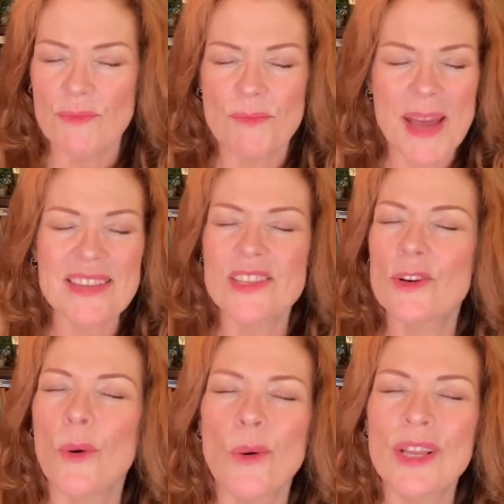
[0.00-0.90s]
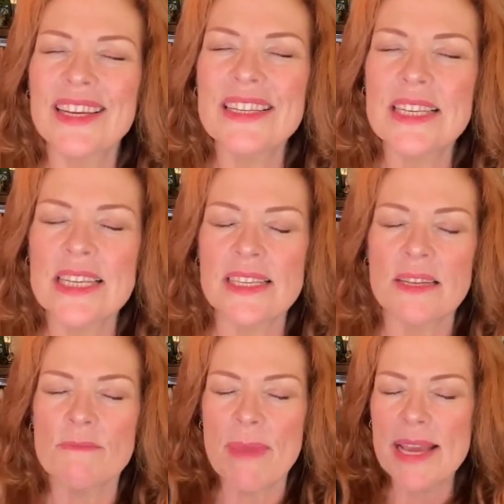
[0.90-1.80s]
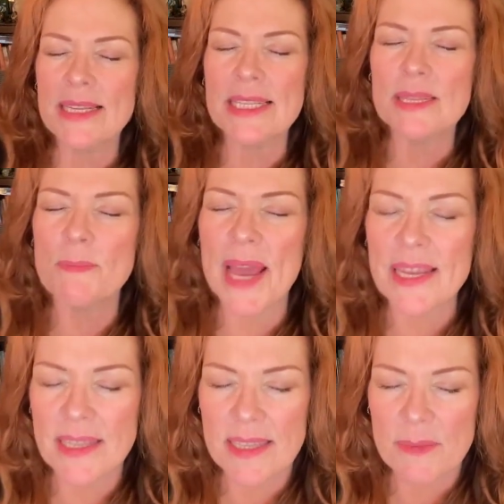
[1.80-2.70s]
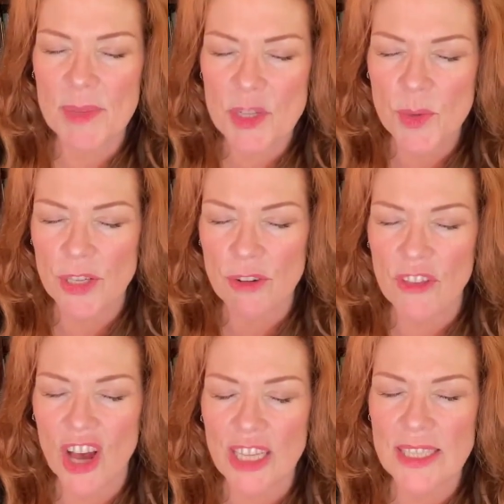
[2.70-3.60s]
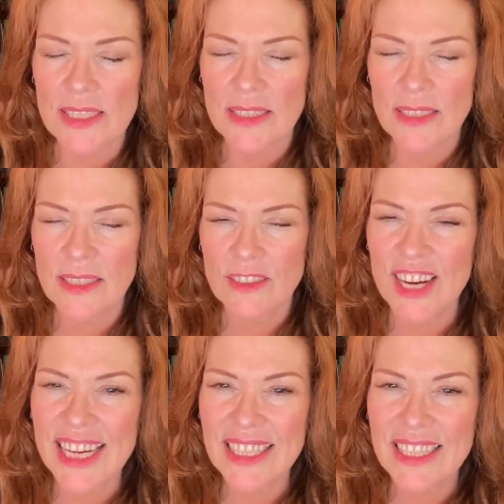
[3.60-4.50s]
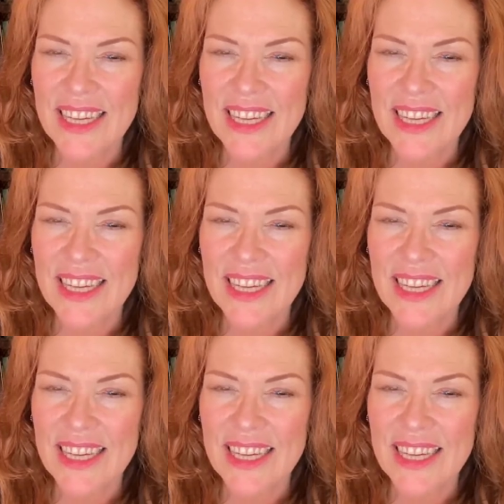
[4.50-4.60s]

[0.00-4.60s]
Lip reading: best goal is to make space between your thoughts, right?